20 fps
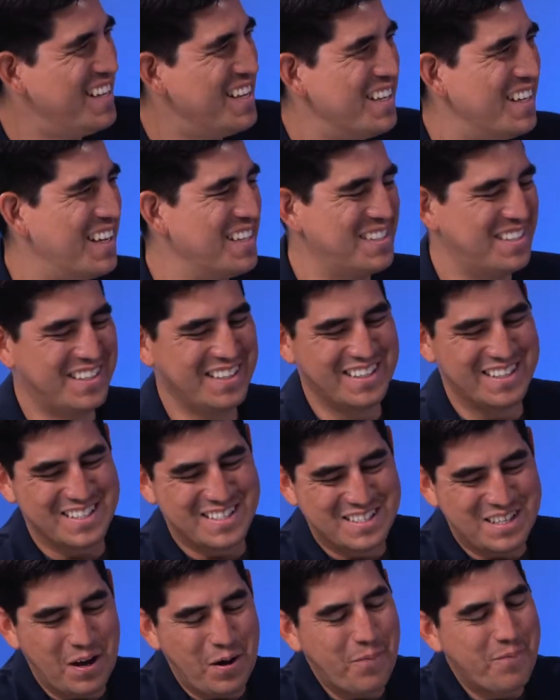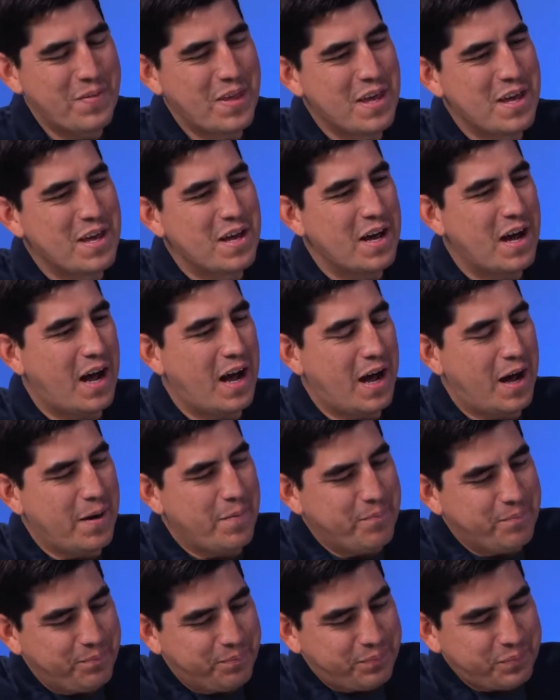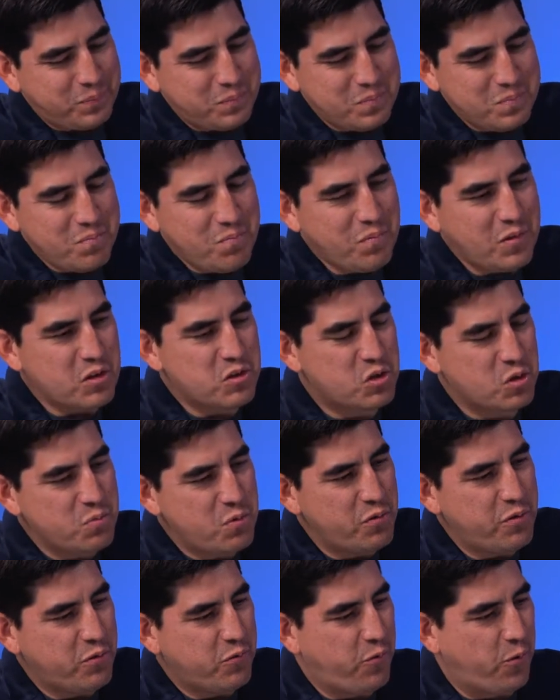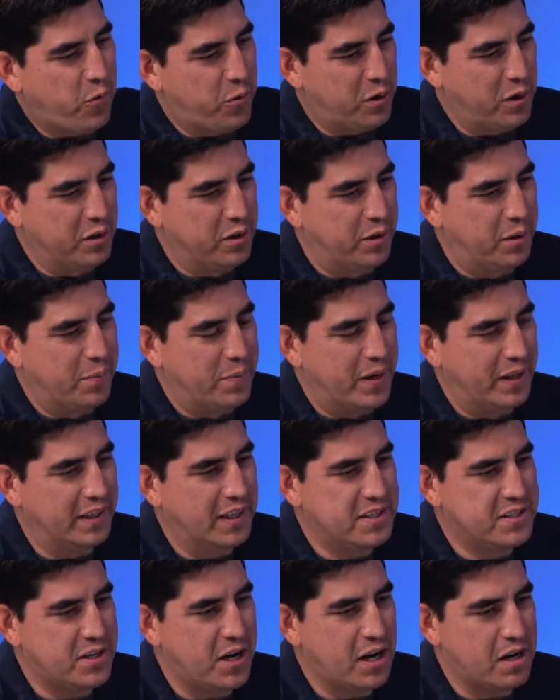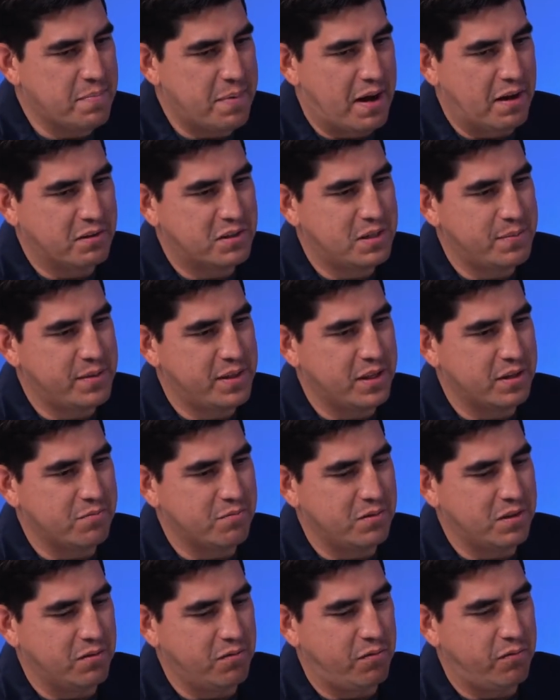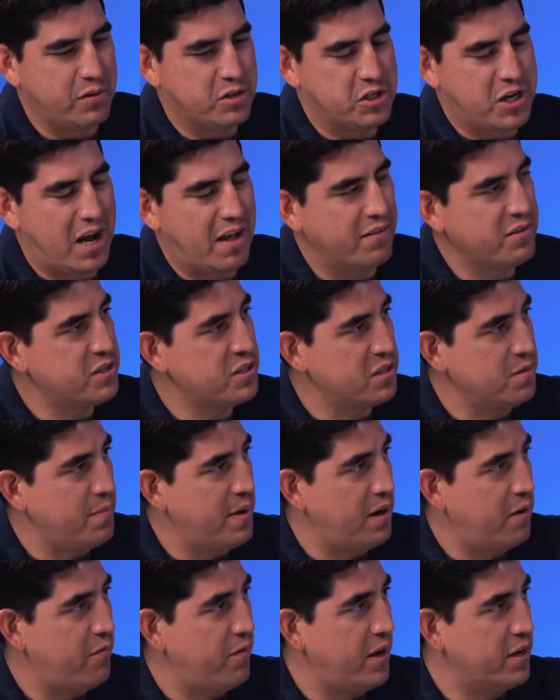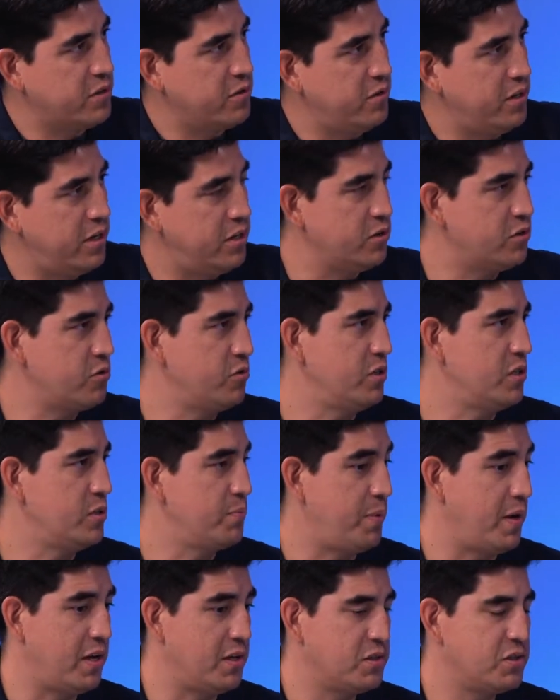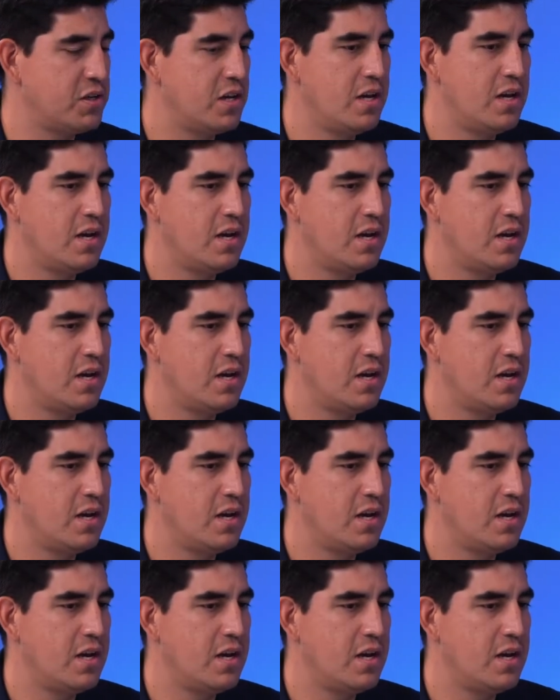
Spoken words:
That's good. So, so moving forward a little bit, let's talk about some of the challenge in the manufacturing industry space.